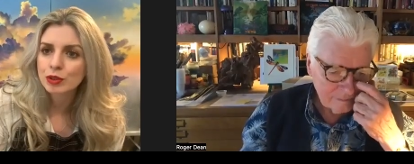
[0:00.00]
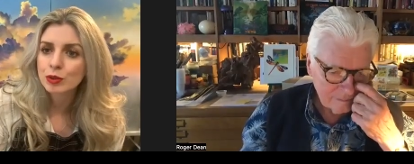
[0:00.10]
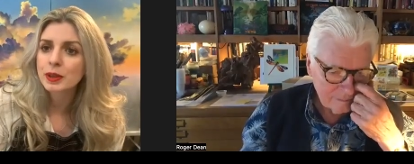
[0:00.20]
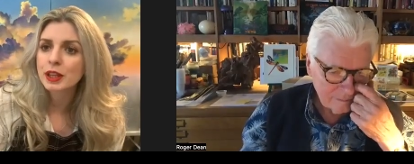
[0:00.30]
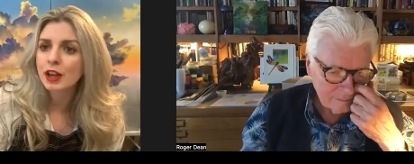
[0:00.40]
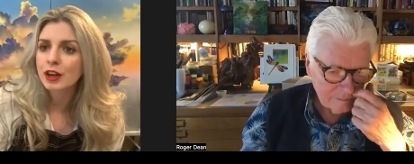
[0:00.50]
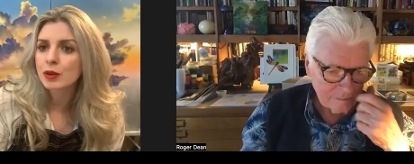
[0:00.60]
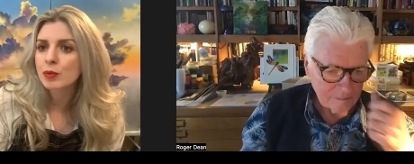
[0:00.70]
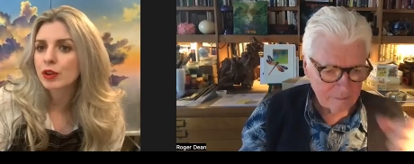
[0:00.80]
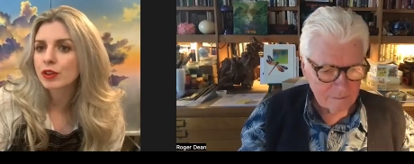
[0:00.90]
Speaker 1: you'll be the
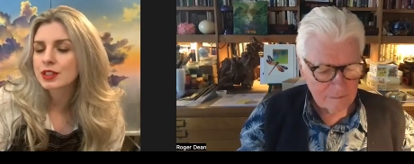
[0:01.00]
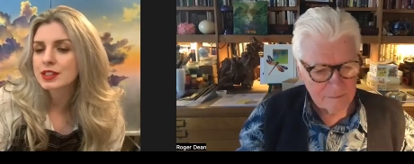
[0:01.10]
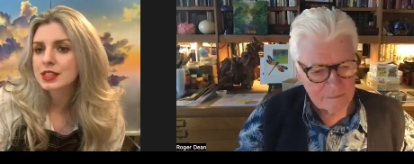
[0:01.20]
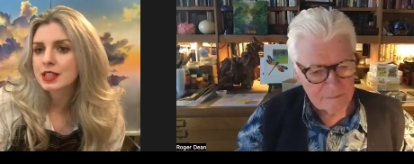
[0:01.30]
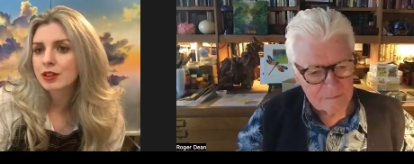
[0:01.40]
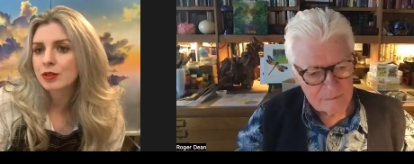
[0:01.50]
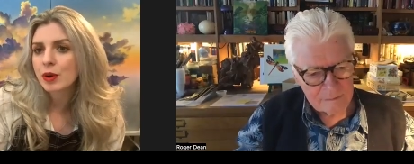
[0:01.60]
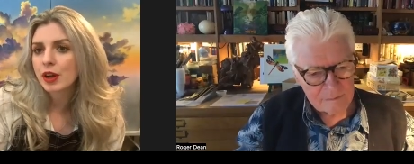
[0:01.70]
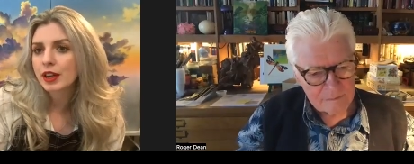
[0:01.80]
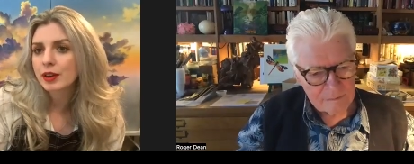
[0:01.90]
only one that's still
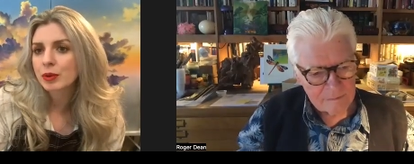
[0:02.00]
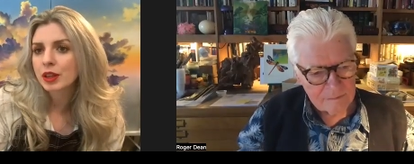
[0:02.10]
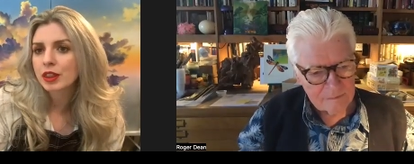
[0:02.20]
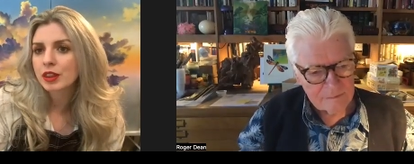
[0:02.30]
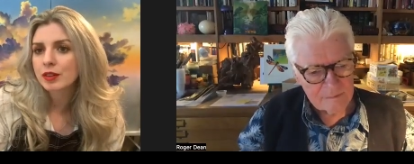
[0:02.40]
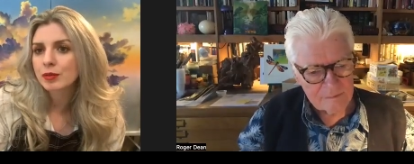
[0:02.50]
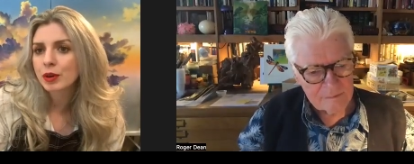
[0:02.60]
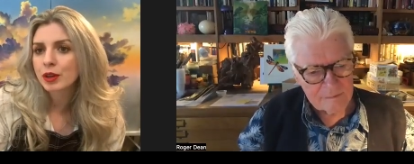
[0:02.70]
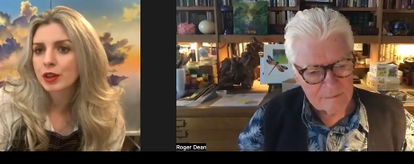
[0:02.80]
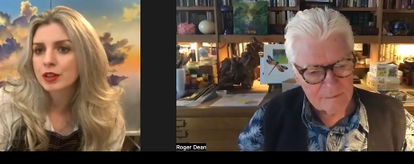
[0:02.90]
working with
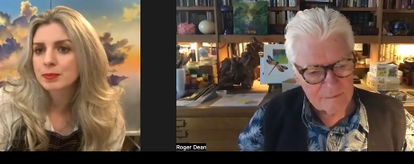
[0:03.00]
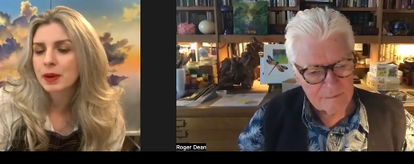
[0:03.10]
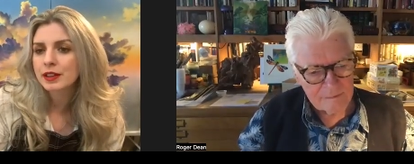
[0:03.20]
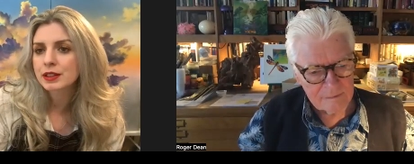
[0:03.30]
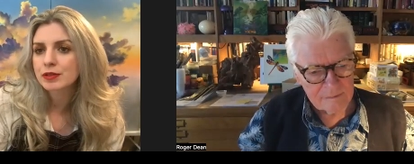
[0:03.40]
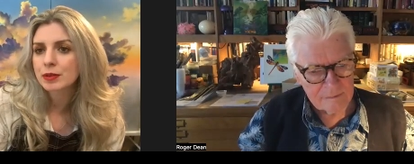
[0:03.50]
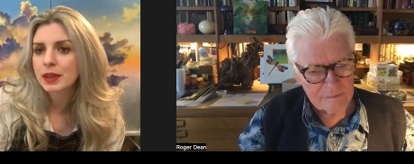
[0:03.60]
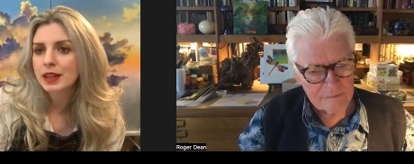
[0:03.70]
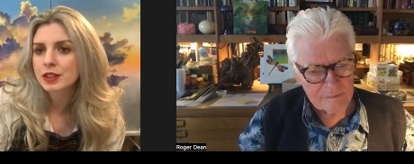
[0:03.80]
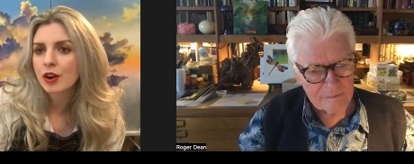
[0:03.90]
one of those bands
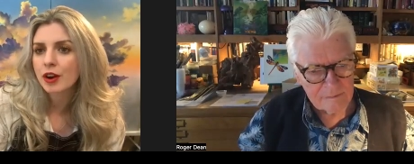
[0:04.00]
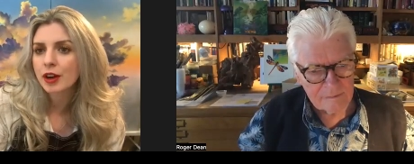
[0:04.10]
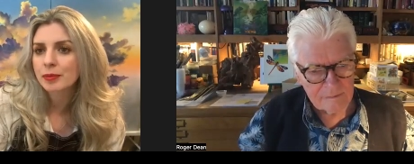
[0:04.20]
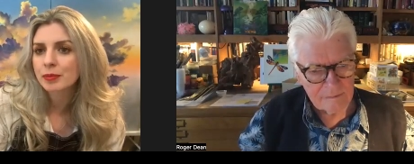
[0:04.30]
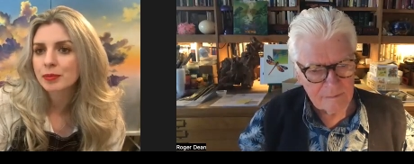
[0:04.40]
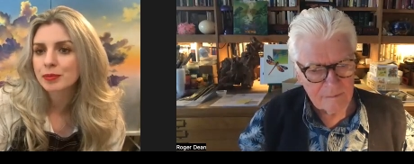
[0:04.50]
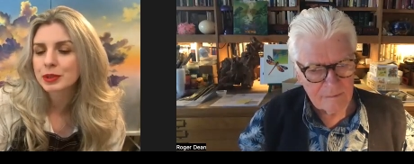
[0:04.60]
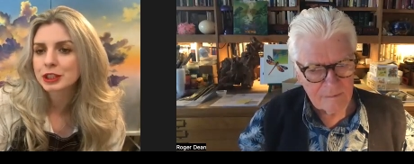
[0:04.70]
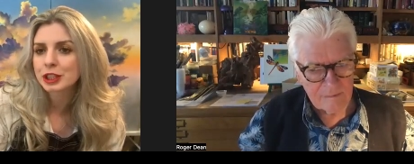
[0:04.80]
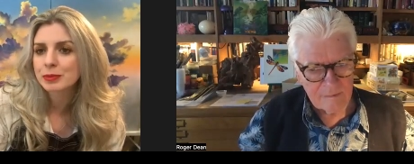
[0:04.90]
from that time,
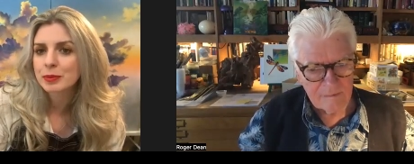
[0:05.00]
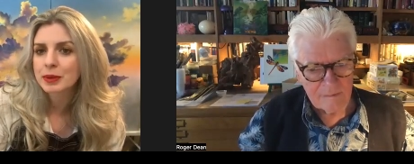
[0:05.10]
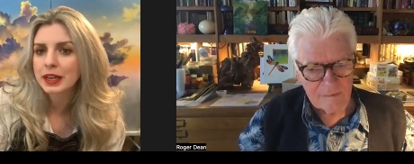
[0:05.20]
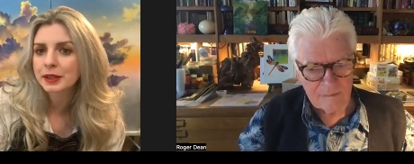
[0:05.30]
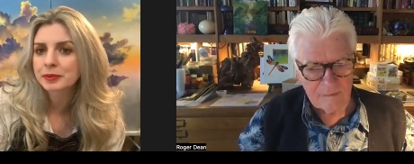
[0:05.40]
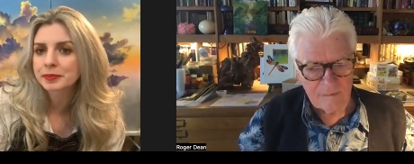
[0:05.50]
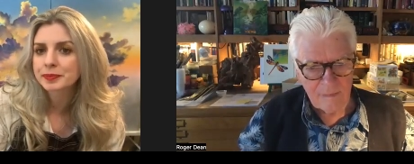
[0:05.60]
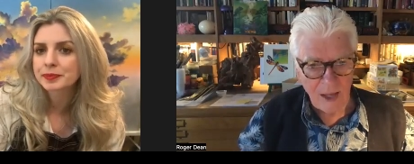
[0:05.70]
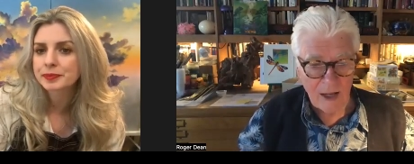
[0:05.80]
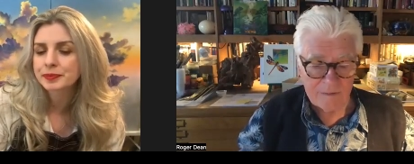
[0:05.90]
presumably.
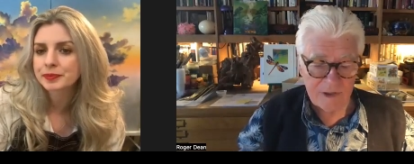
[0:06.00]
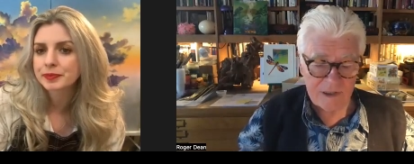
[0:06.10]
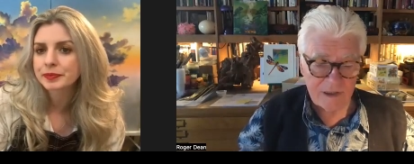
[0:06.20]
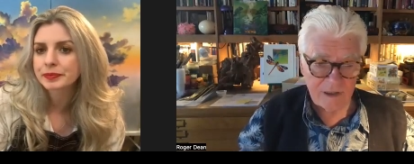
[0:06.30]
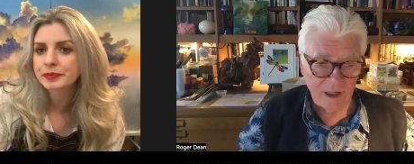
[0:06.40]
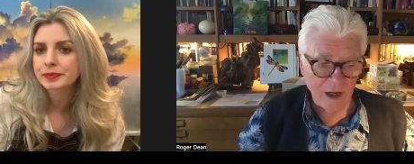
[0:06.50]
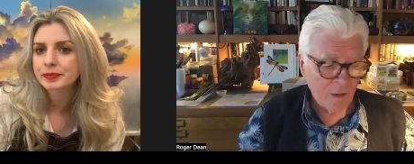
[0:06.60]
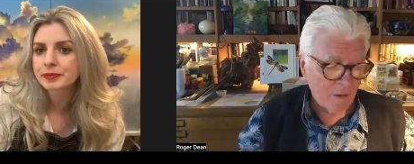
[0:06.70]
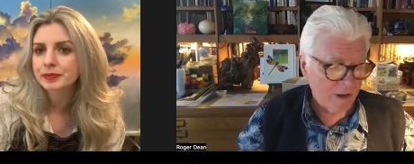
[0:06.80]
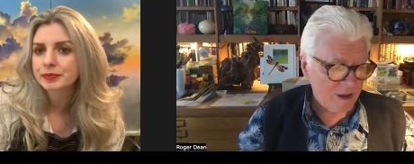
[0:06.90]
Speaker 2: I'm the
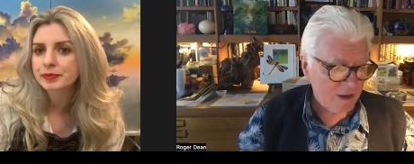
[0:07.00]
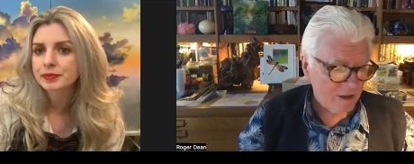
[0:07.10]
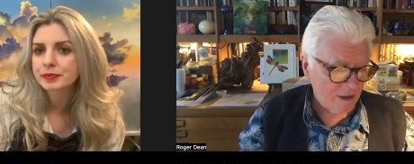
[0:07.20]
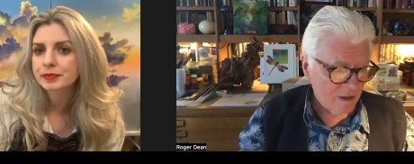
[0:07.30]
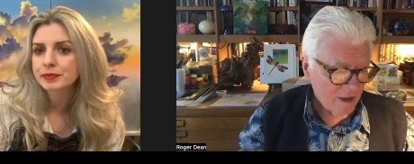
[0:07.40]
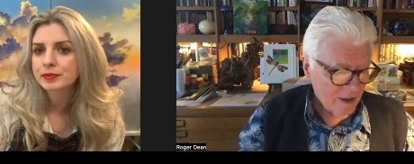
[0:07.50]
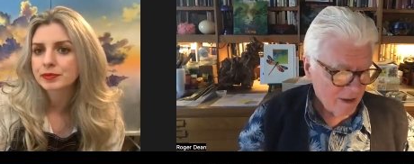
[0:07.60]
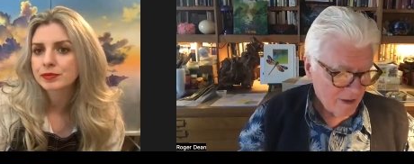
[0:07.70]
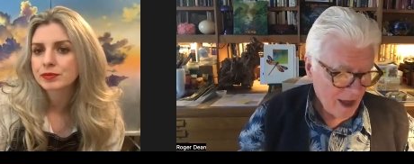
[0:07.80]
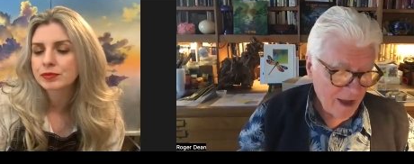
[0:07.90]
only ones.
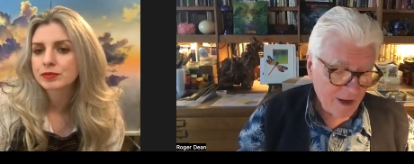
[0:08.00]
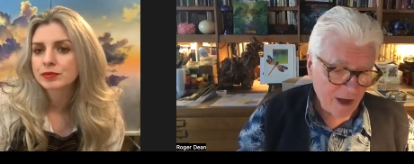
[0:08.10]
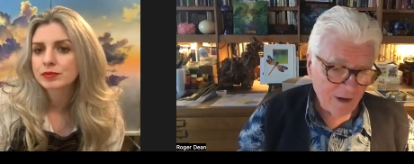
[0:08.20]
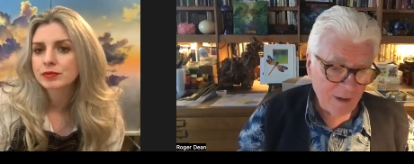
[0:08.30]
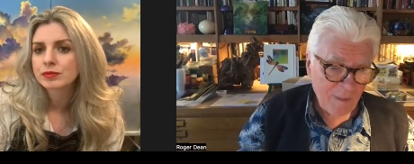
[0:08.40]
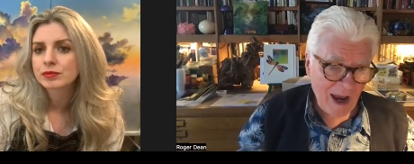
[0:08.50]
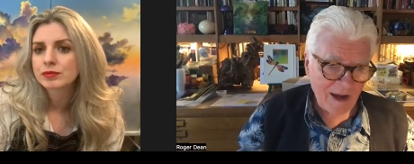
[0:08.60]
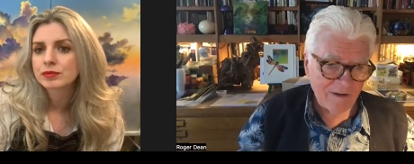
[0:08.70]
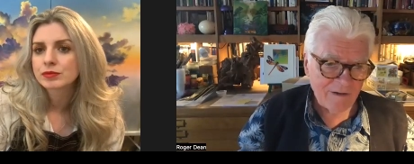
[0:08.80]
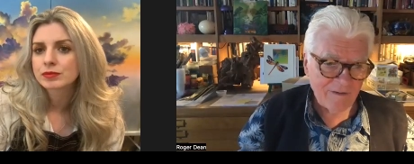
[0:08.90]
They're the only
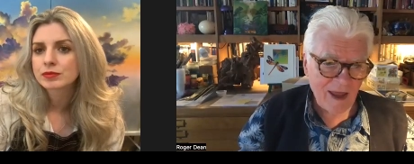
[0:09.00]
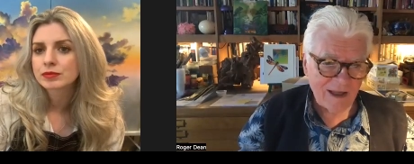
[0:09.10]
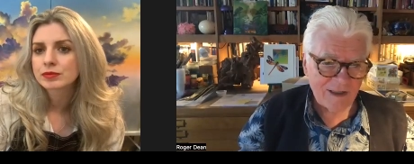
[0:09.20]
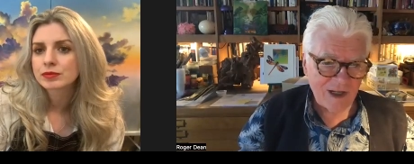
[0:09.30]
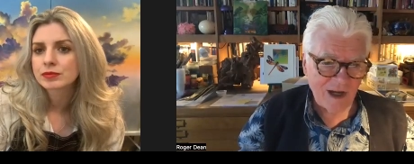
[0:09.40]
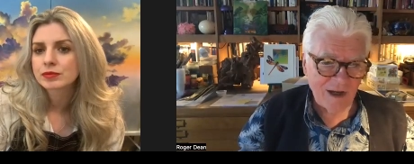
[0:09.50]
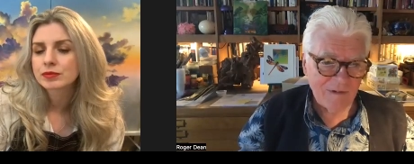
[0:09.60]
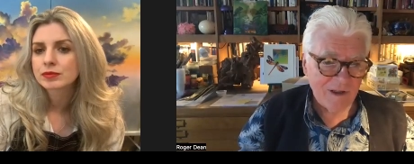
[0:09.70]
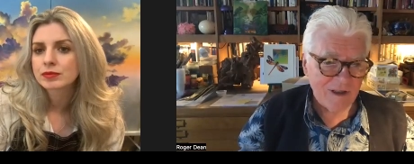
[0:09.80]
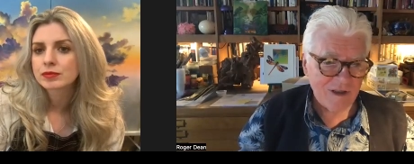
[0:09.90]
band of that
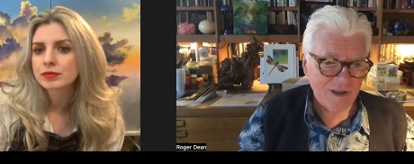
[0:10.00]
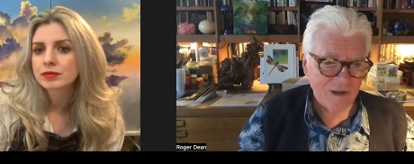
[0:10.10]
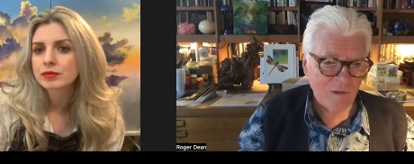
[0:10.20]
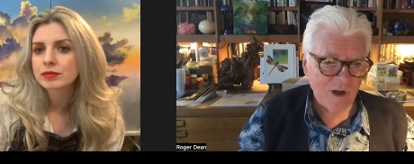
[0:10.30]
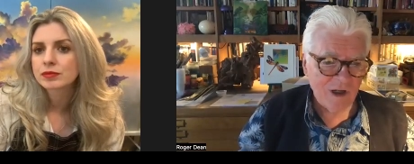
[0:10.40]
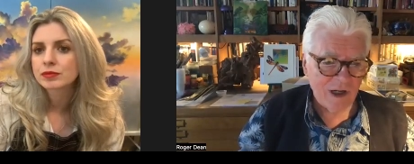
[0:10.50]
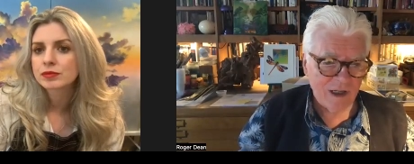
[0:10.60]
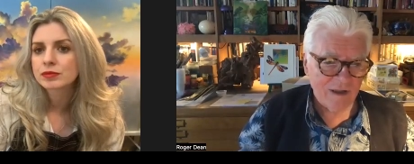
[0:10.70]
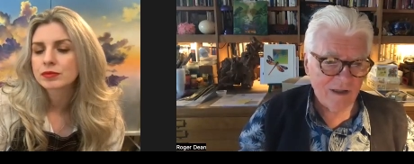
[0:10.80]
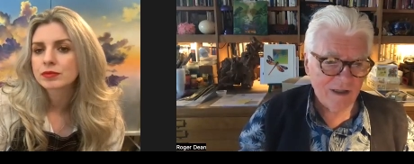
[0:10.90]
time that is still
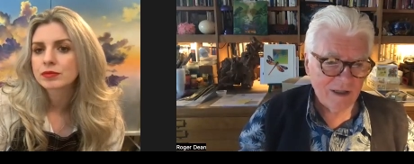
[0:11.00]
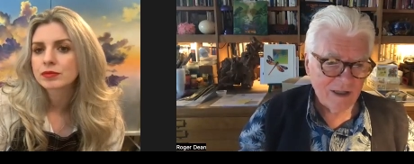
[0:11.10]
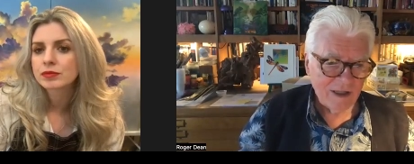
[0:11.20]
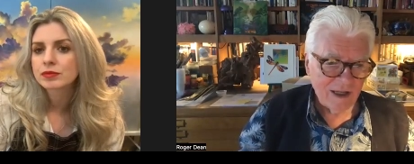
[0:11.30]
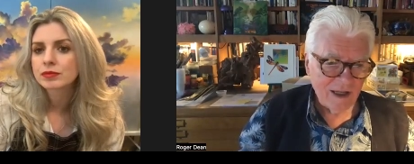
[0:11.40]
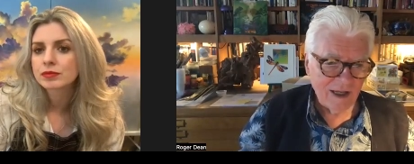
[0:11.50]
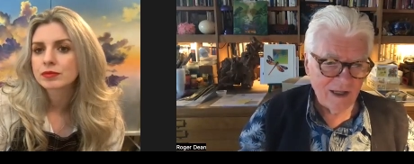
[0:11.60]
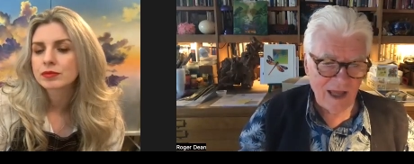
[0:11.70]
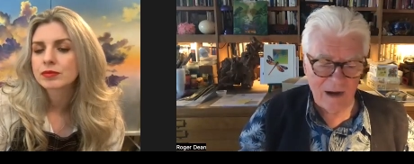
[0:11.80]
working in